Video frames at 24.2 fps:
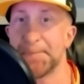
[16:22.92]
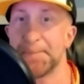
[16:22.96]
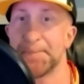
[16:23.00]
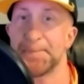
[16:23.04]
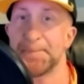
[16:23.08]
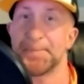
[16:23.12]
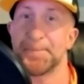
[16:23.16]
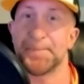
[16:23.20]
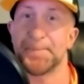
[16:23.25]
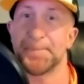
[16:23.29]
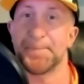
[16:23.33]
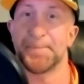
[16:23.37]

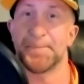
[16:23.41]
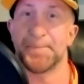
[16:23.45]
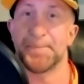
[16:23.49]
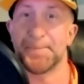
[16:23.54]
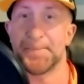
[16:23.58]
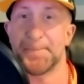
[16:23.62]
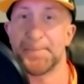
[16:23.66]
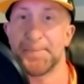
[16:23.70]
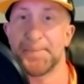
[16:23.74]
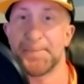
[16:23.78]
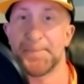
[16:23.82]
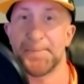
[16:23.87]

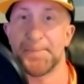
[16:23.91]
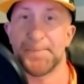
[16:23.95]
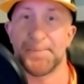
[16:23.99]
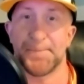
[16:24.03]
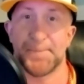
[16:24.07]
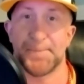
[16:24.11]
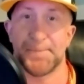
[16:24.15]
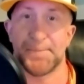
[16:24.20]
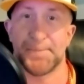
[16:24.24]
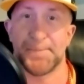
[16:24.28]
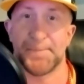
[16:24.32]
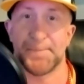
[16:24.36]

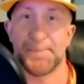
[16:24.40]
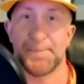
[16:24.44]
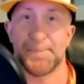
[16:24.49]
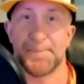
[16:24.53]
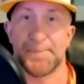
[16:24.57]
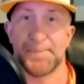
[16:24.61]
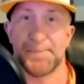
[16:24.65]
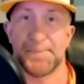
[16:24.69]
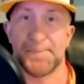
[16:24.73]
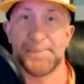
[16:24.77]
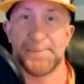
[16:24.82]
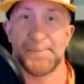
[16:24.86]

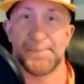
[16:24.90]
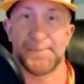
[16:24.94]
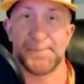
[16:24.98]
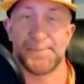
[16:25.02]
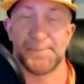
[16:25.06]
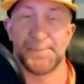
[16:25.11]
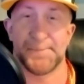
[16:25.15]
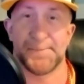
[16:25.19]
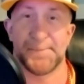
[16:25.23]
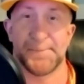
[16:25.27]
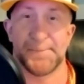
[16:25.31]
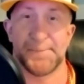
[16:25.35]

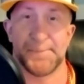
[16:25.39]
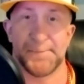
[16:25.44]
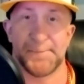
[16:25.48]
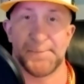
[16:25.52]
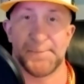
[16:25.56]
No one is speaking in this clip.